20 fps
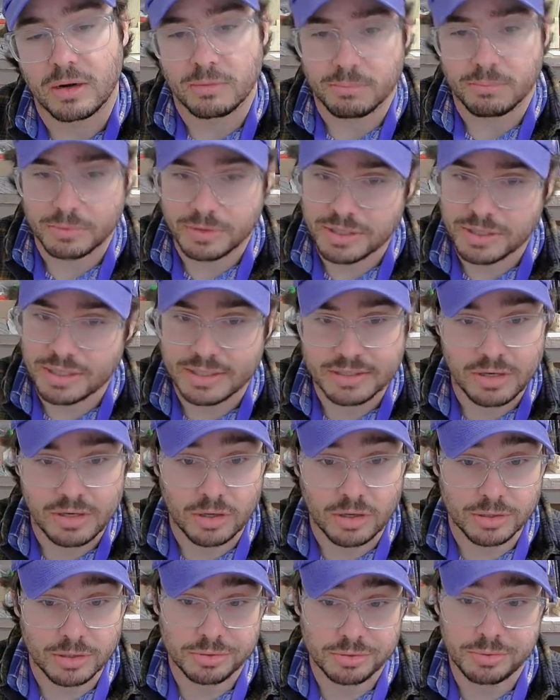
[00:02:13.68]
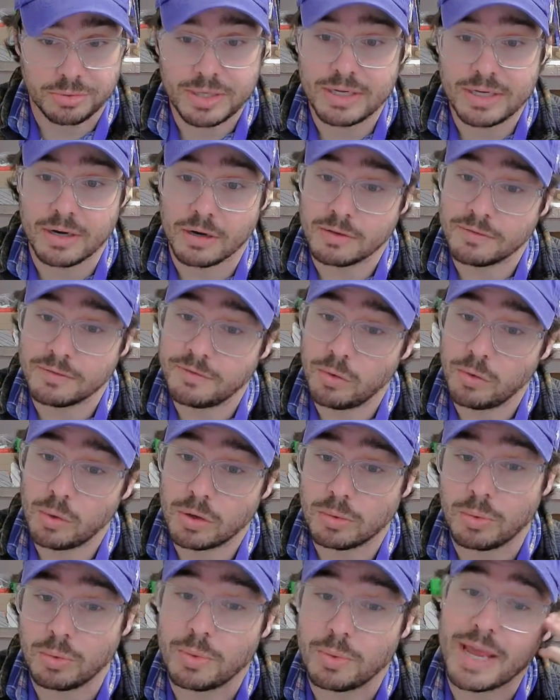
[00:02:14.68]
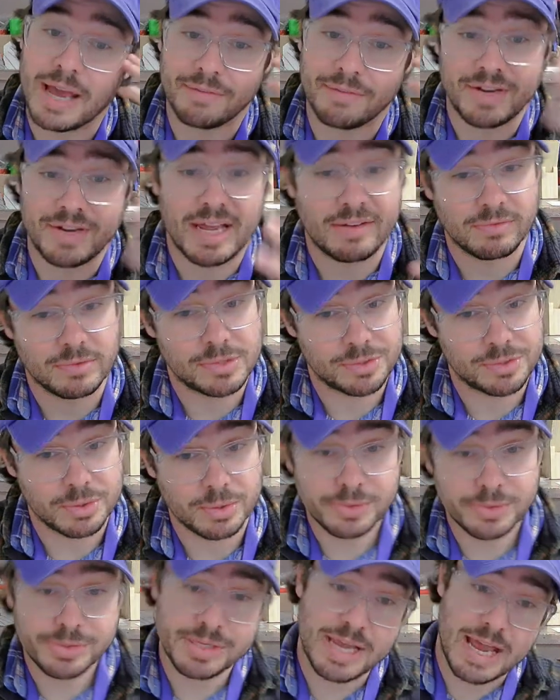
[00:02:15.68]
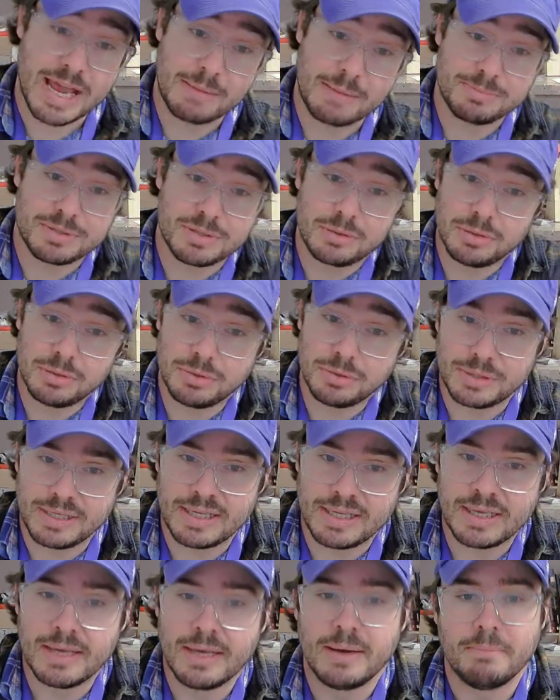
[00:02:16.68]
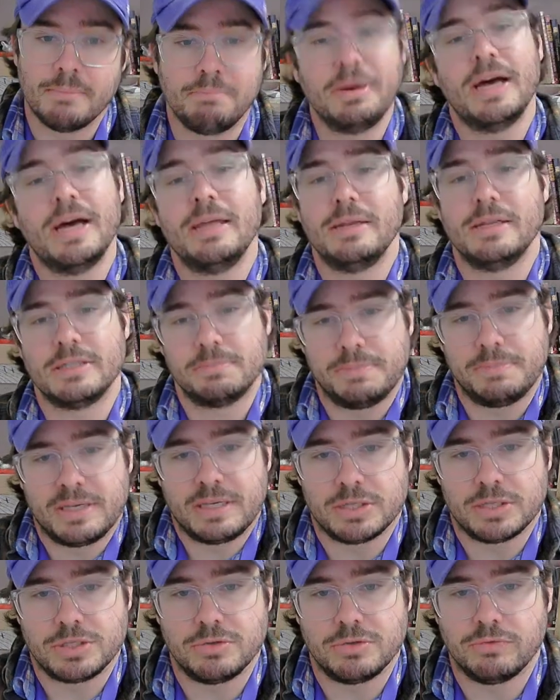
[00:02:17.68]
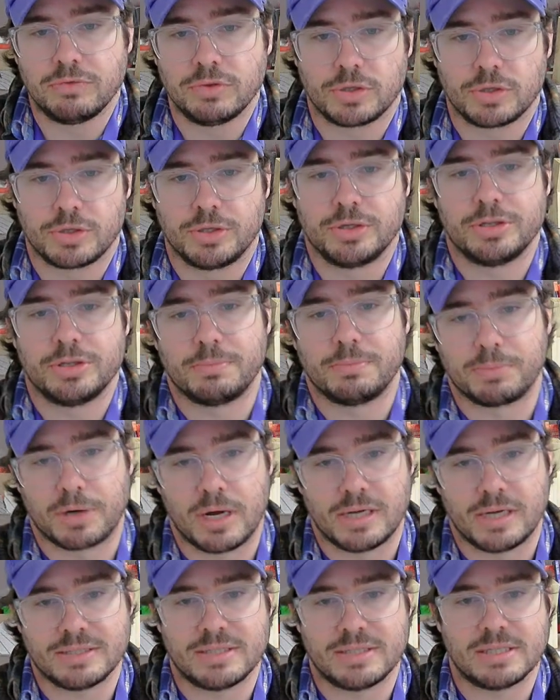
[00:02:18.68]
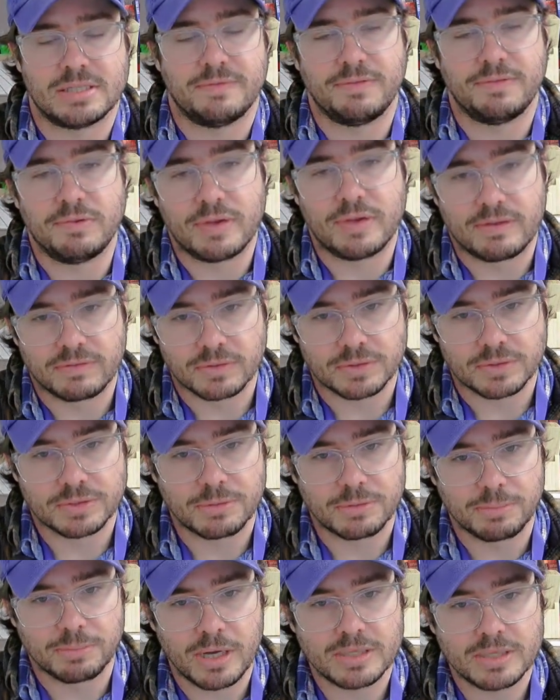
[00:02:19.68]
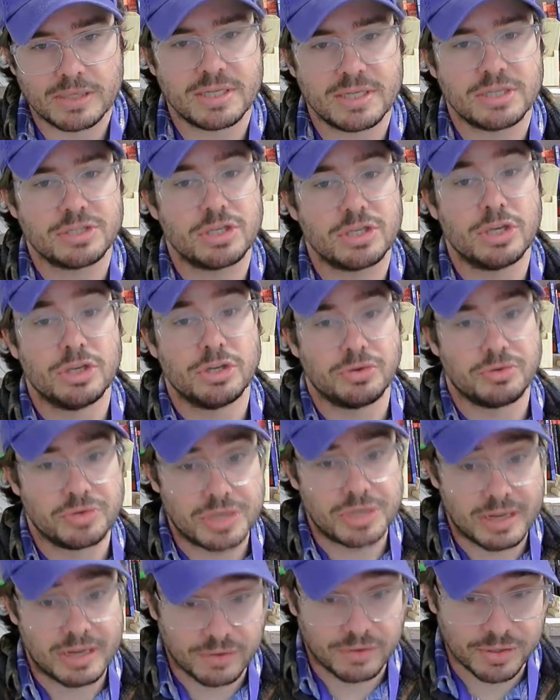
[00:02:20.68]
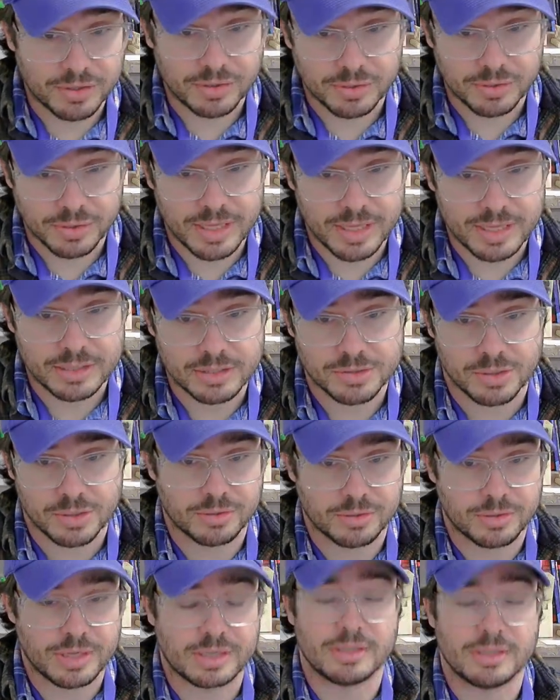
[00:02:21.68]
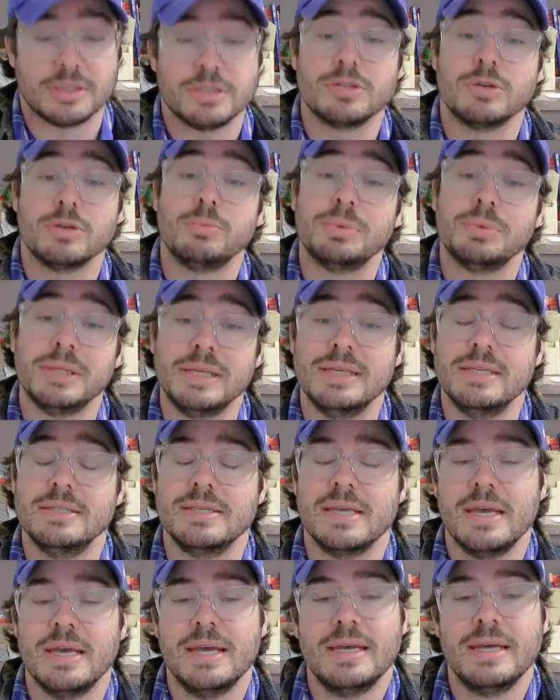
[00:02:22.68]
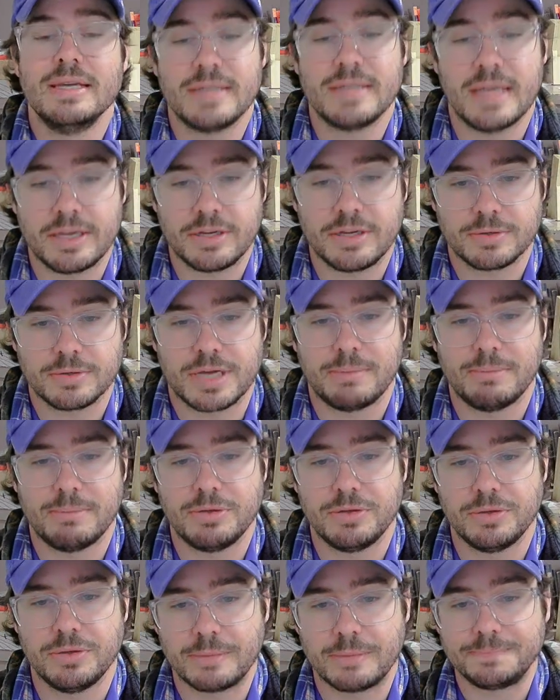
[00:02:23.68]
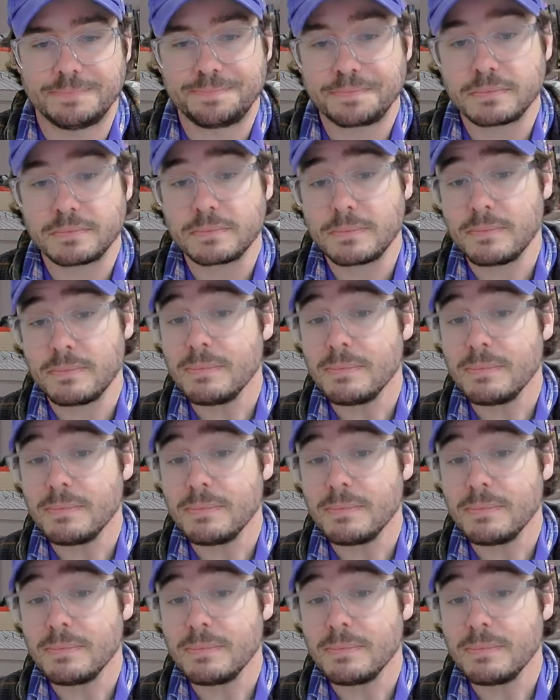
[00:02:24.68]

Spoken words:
In Art, when you get to Art 3 and Art 4, when we have to have results, absolutely. But it's because you've learned the process. If you never learn the process, you're never going to learn how to draw correctly. So please take your time and do that.